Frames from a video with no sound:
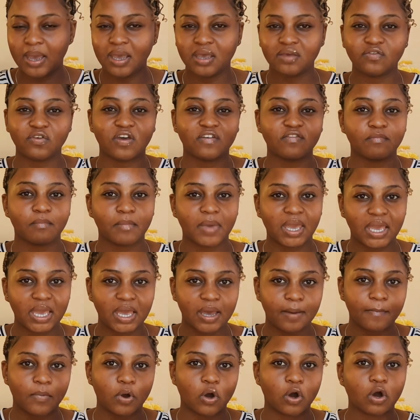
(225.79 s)
if you have
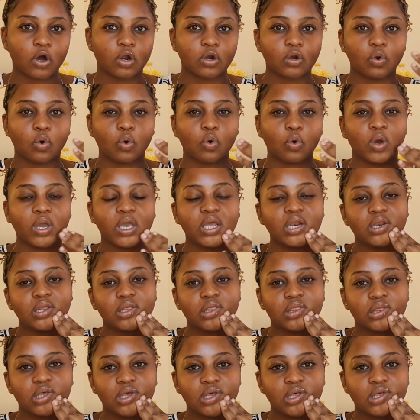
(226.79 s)
makeup on or
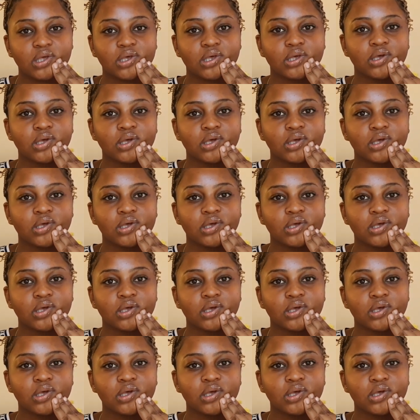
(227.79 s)
anything